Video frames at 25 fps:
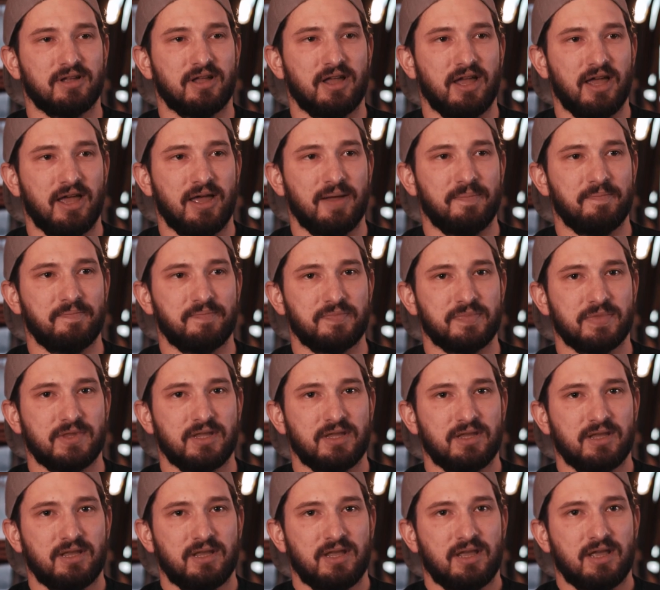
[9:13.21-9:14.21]

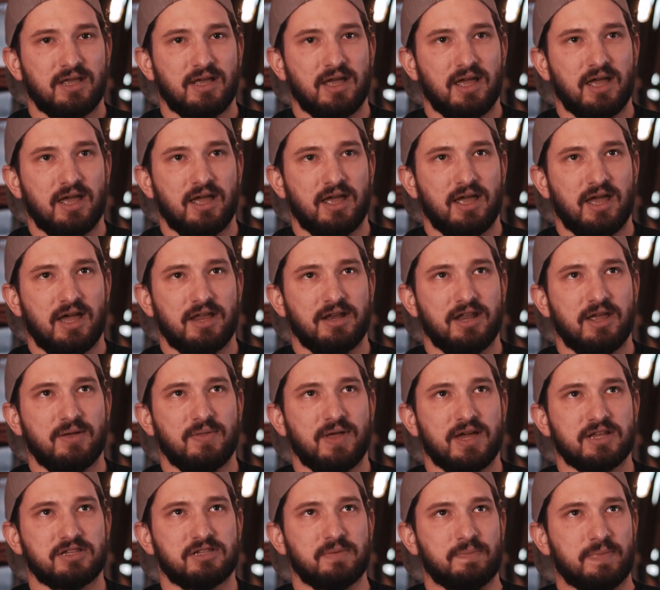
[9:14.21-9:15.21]
I know
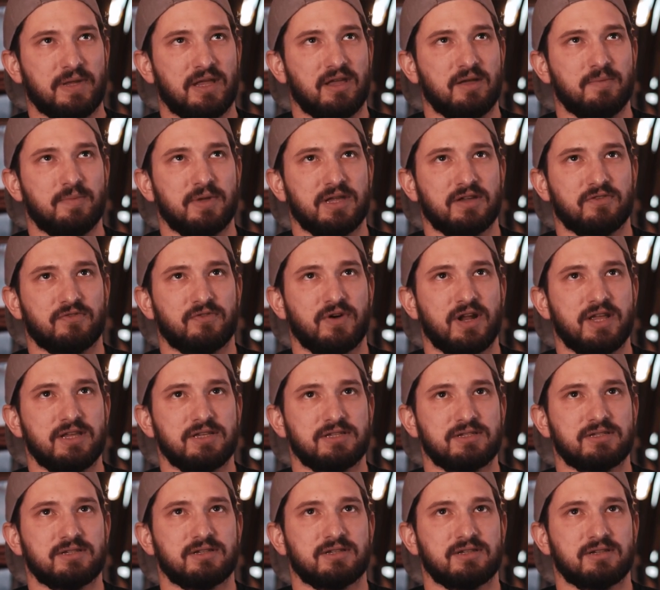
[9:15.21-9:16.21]
that's a big
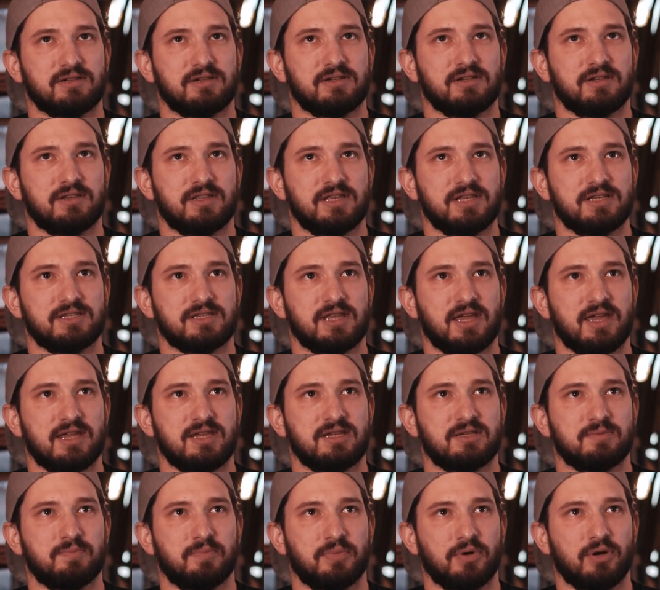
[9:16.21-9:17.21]
phrase these
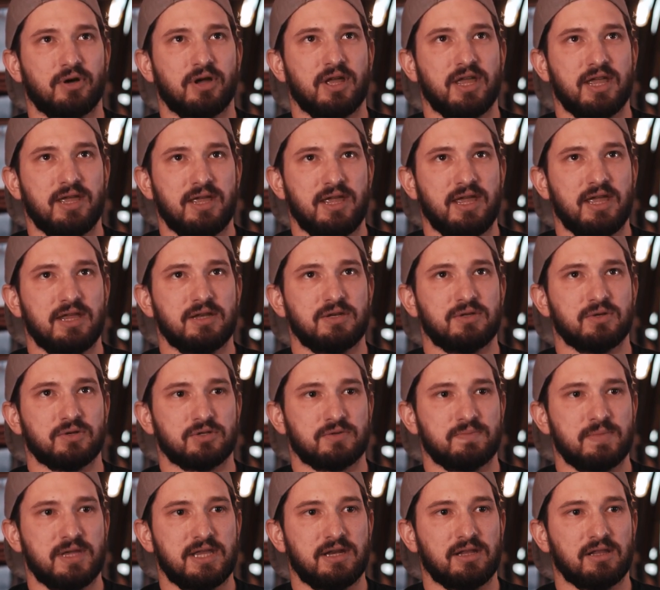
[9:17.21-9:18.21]
days, but it
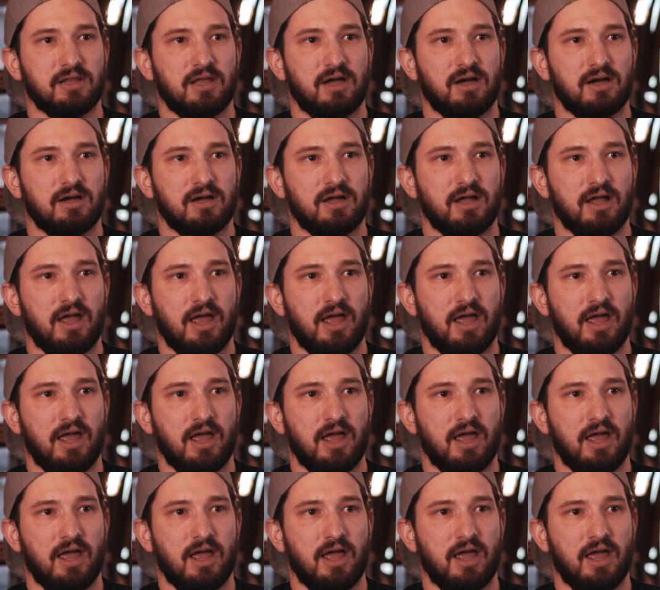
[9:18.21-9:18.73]
does mean a lot.